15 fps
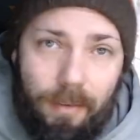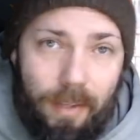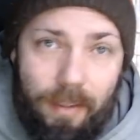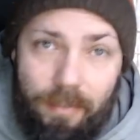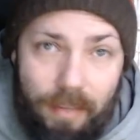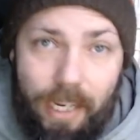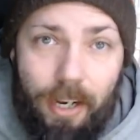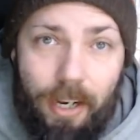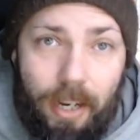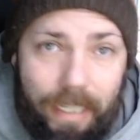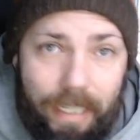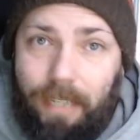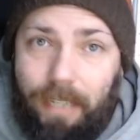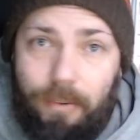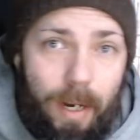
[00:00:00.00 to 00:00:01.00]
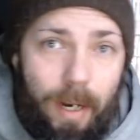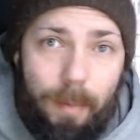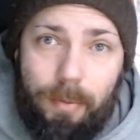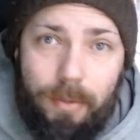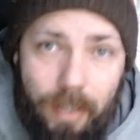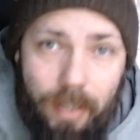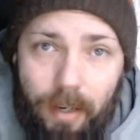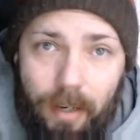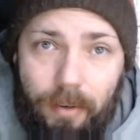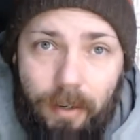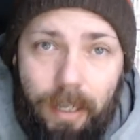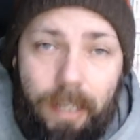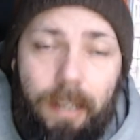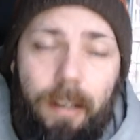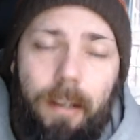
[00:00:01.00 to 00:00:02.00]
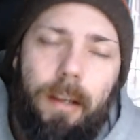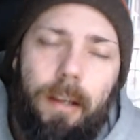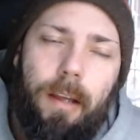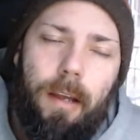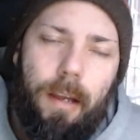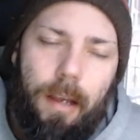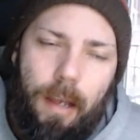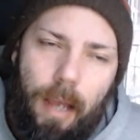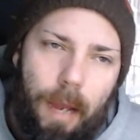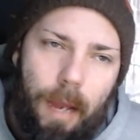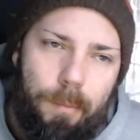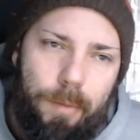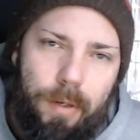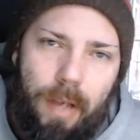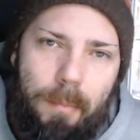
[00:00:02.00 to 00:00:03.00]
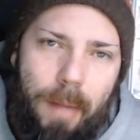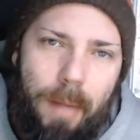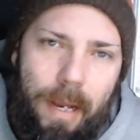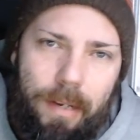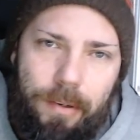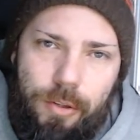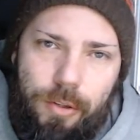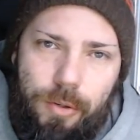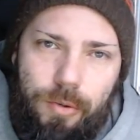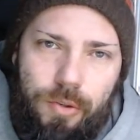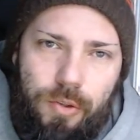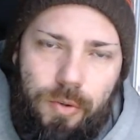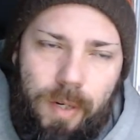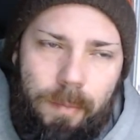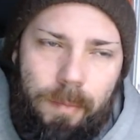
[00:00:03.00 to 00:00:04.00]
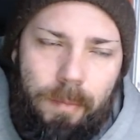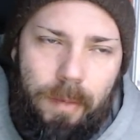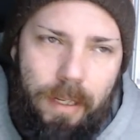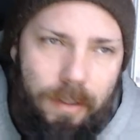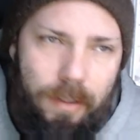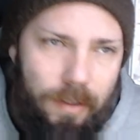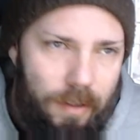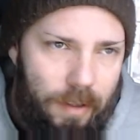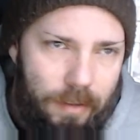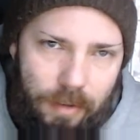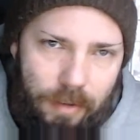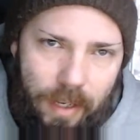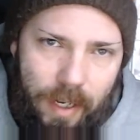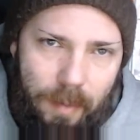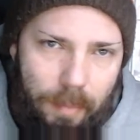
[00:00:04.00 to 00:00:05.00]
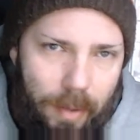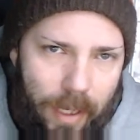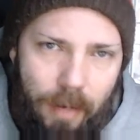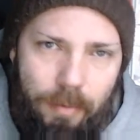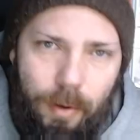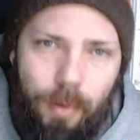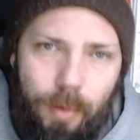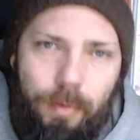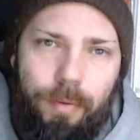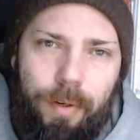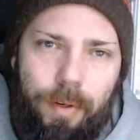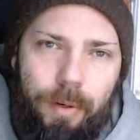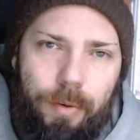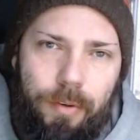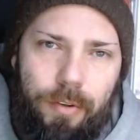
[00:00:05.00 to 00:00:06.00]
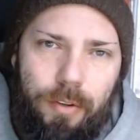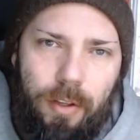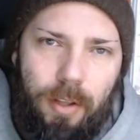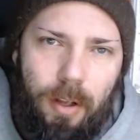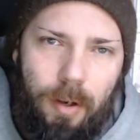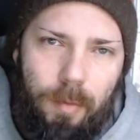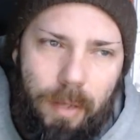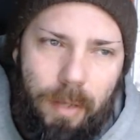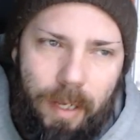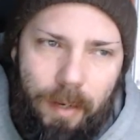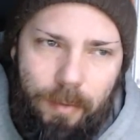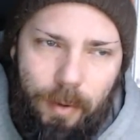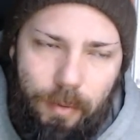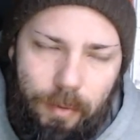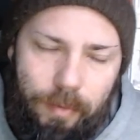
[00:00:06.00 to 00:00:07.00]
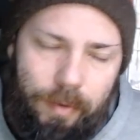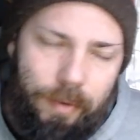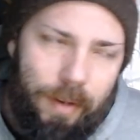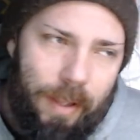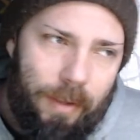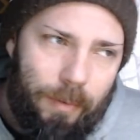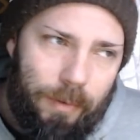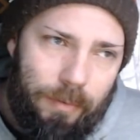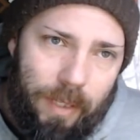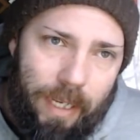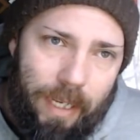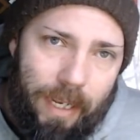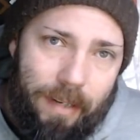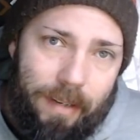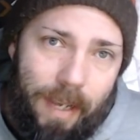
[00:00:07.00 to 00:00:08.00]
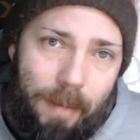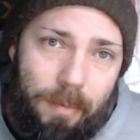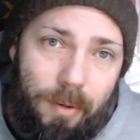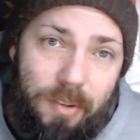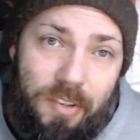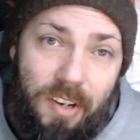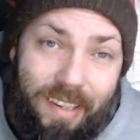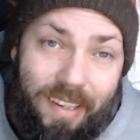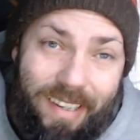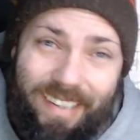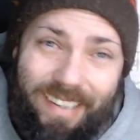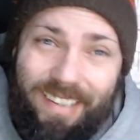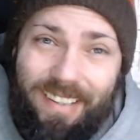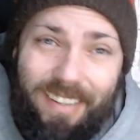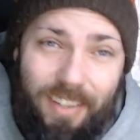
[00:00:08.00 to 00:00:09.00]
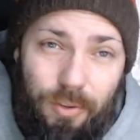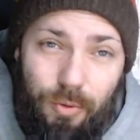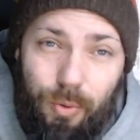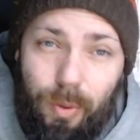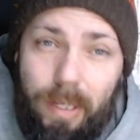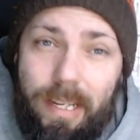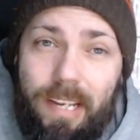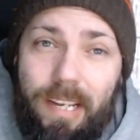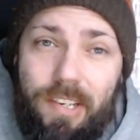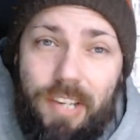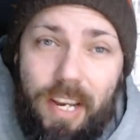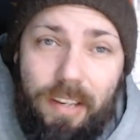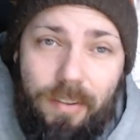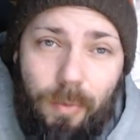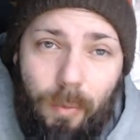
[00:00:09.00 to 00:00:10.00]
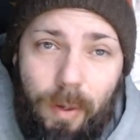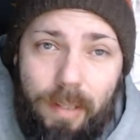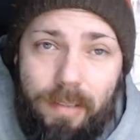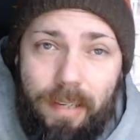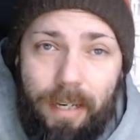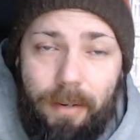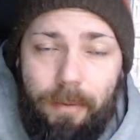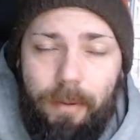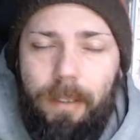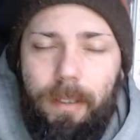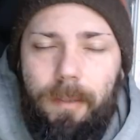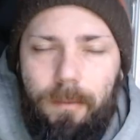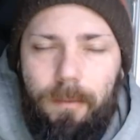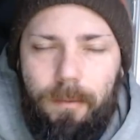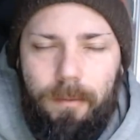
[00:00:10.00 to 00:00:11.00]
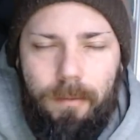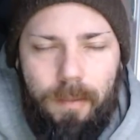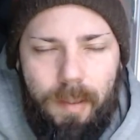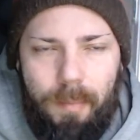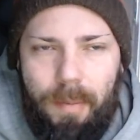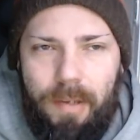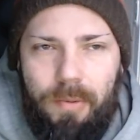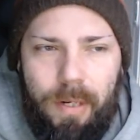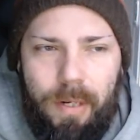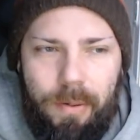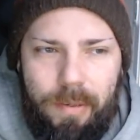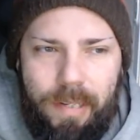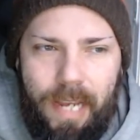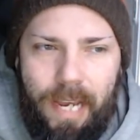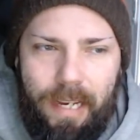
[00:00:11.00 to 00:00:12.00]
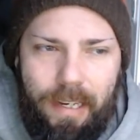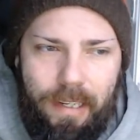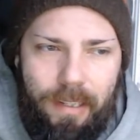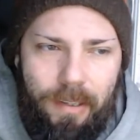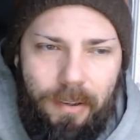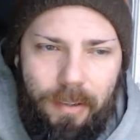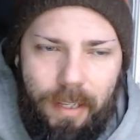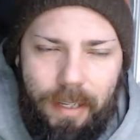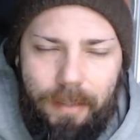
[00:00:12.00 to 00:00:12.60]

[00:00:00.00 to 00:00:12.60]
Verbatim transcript: like content drops or not, right? I'm I might just do a stream and for like a playoff overview or just a long playoff overview. Now that we've really had time to to, to truly digest what's out, the best way to attack it and all that.